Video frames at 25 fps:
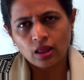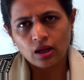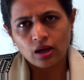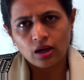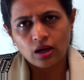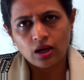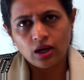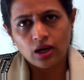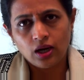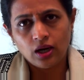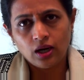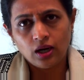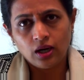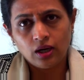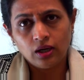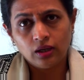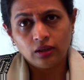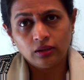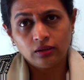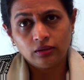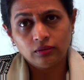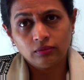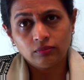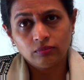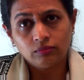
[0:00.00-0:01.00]
Are there any
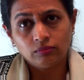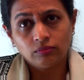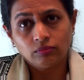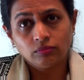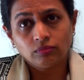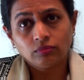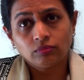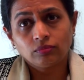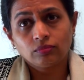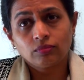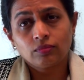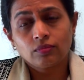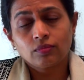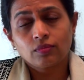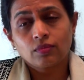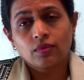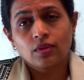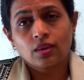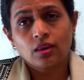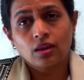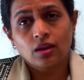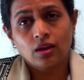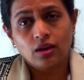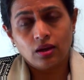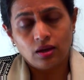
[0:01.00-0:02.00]
difference between
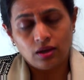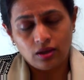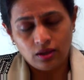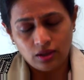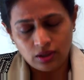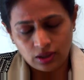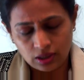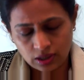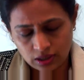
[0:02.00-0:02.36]
Indians and